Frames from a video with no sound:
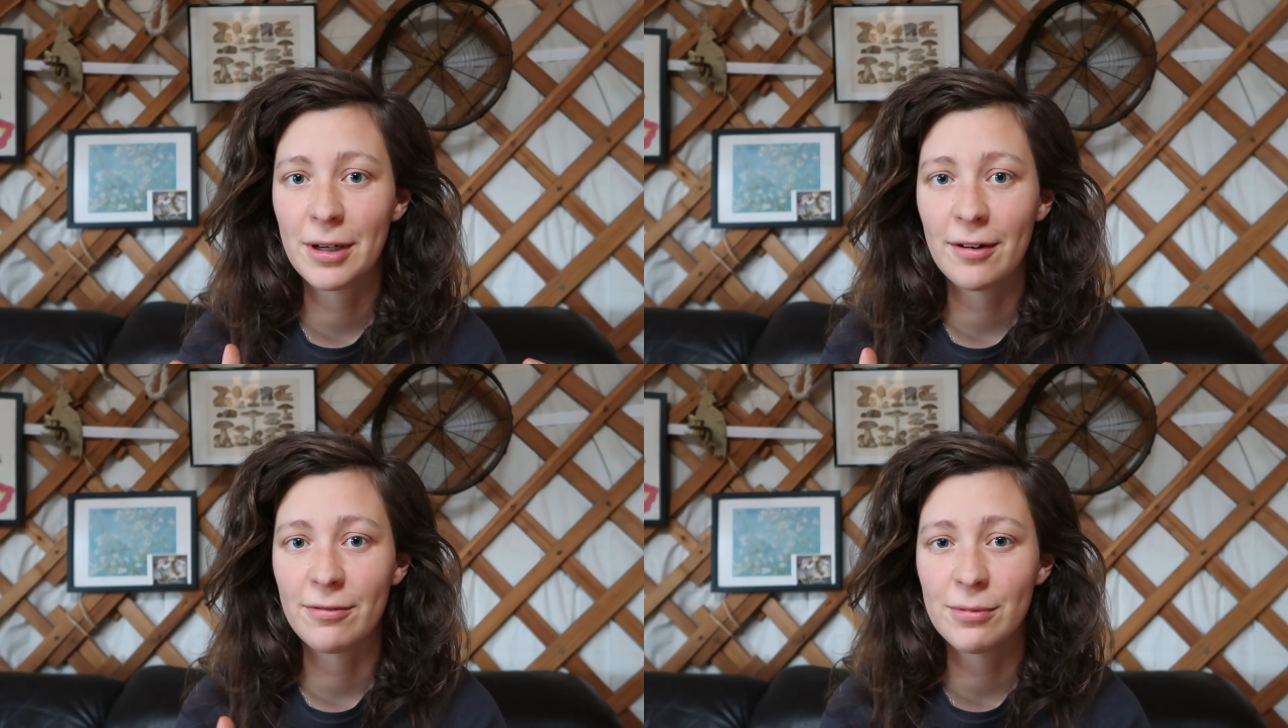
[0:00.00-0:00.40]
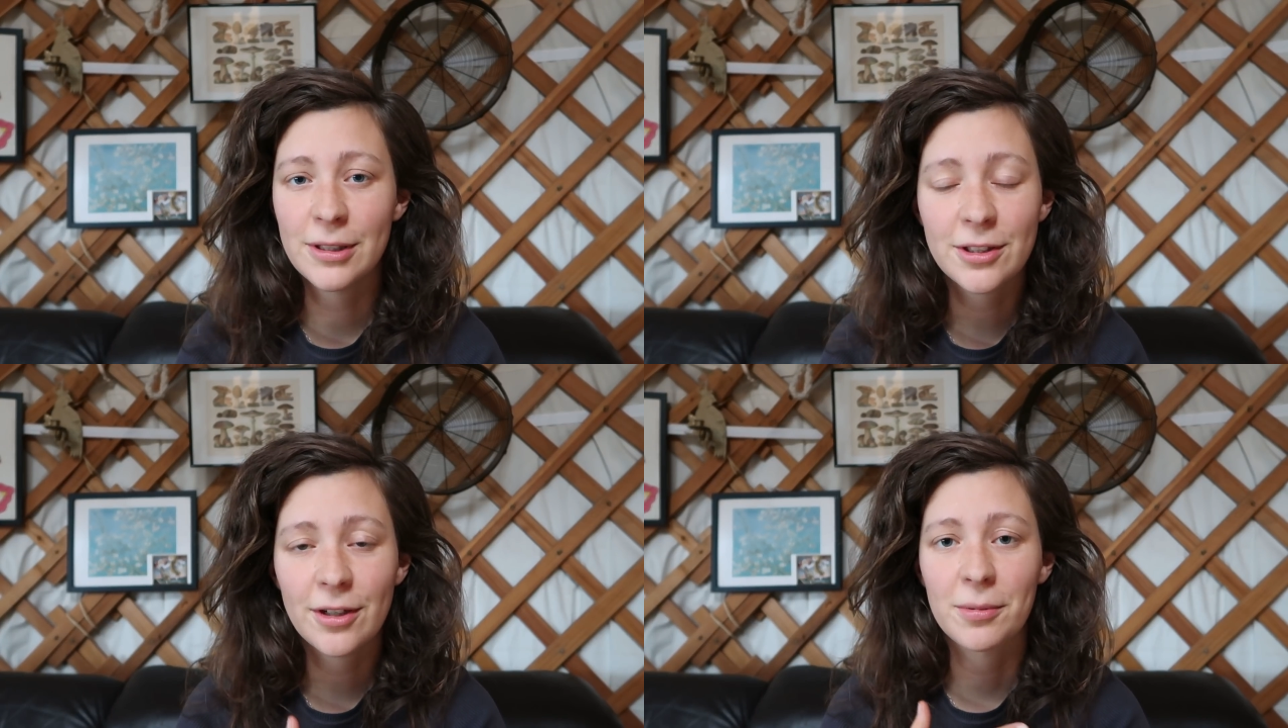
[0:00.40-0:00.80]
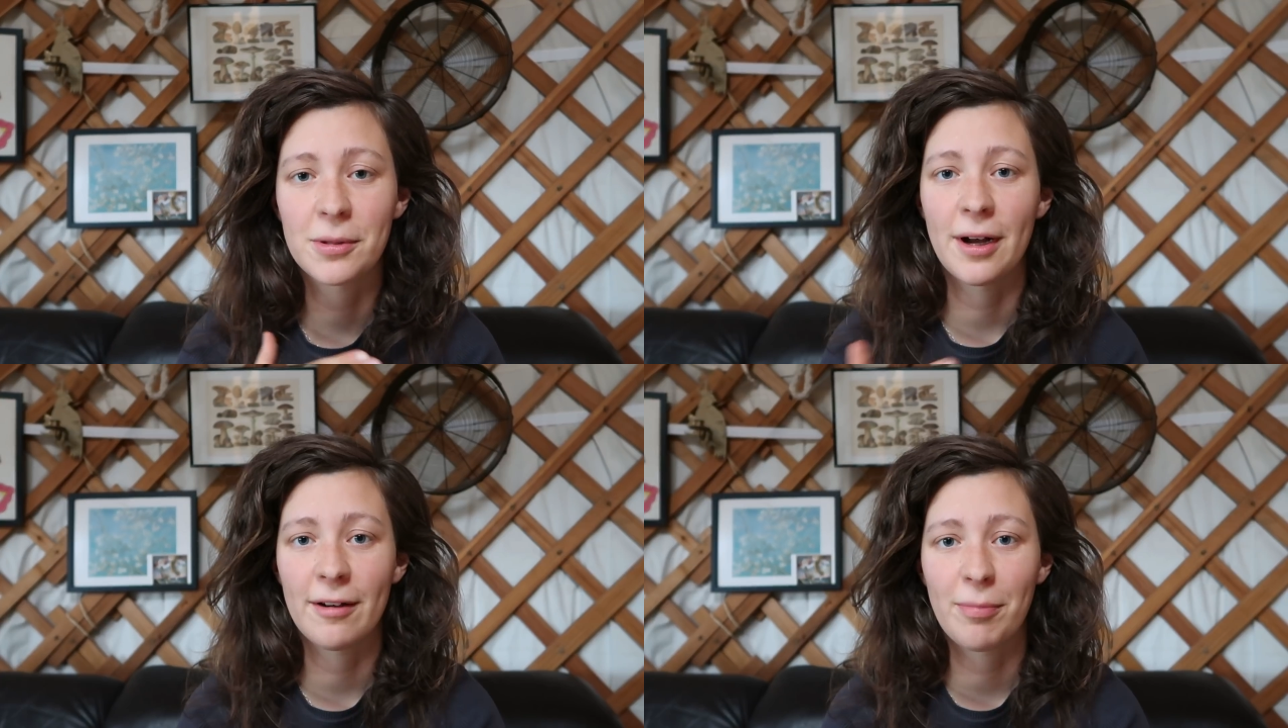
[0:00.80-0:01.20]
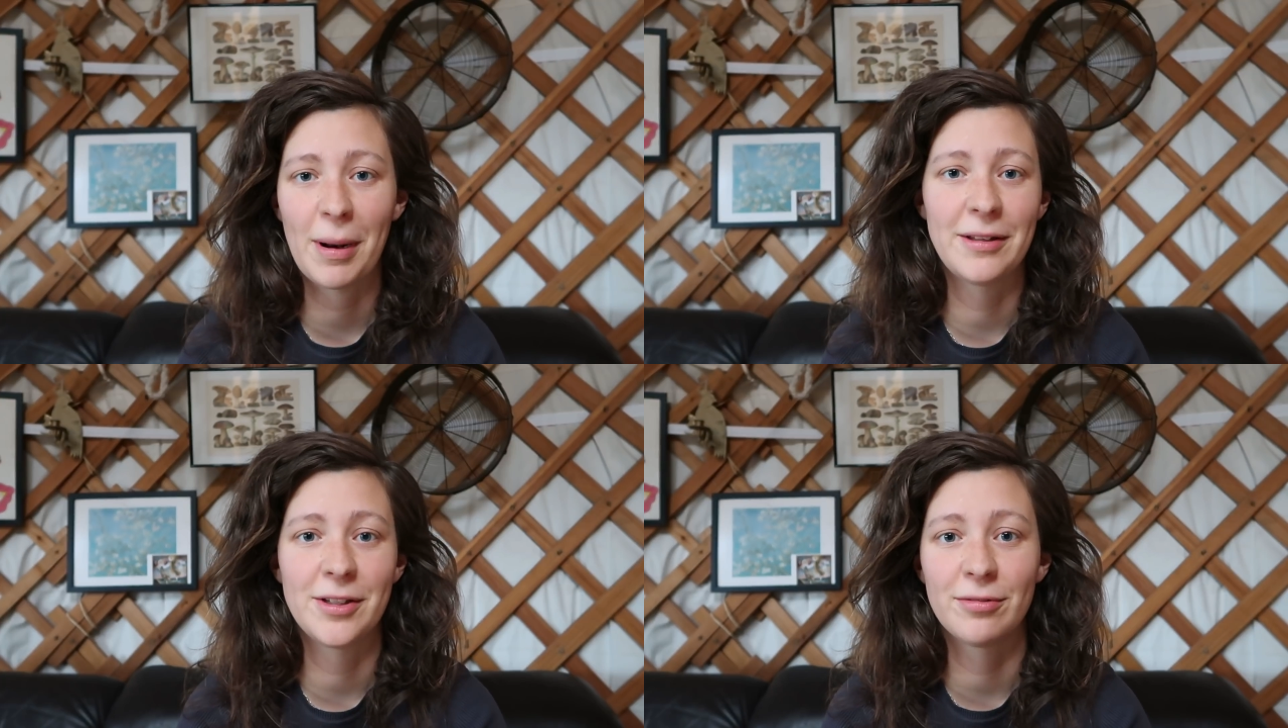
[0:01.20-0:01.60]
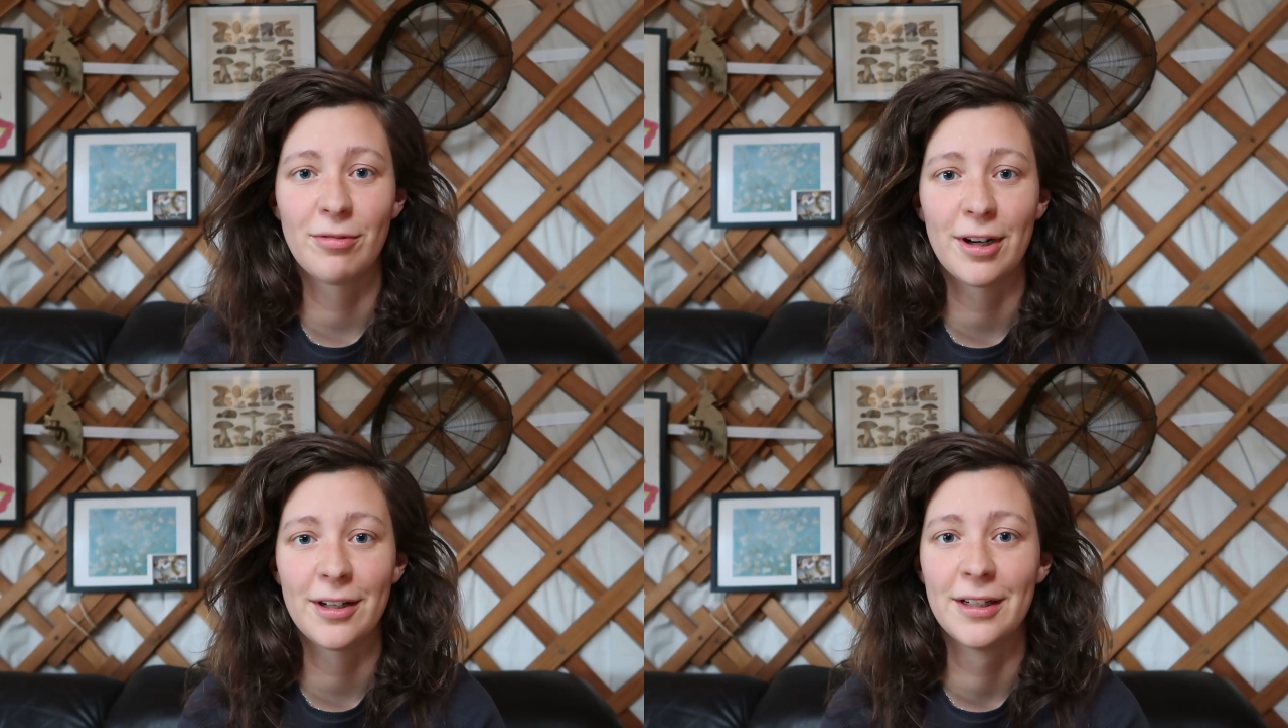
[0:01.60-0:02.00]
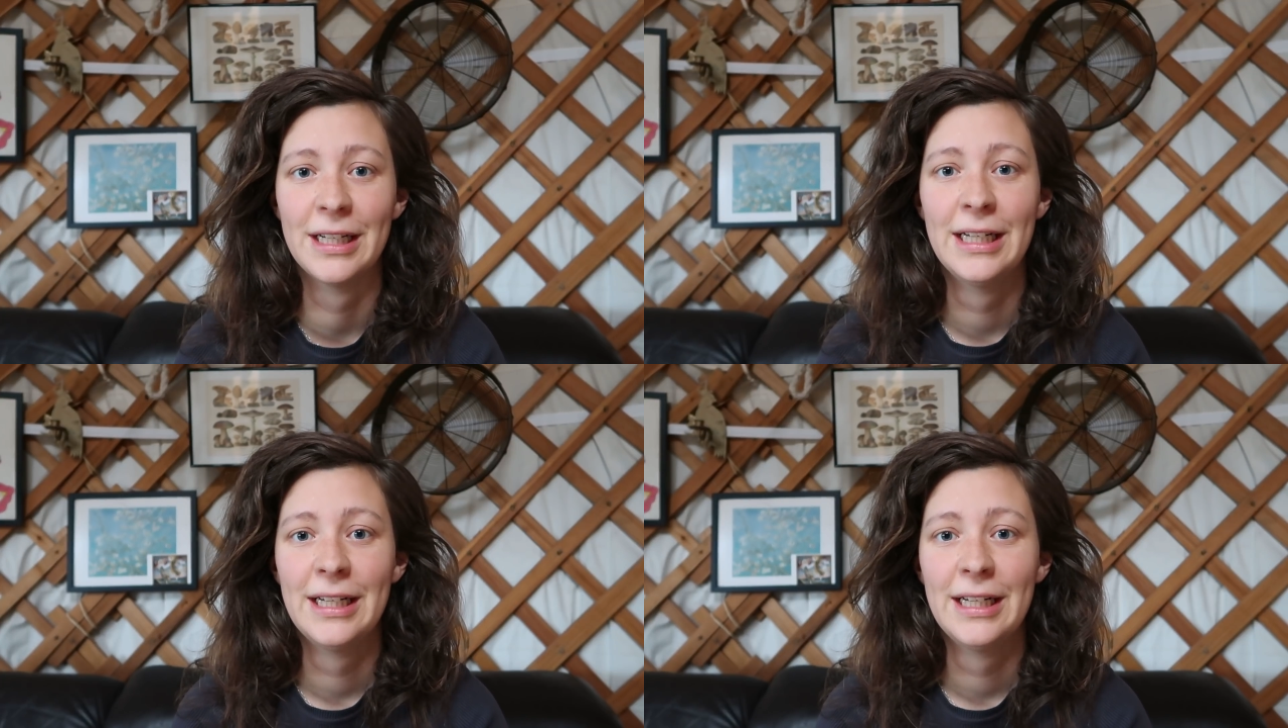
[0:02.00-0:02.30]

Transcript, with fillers: middle of winter, we'll have plenty of rain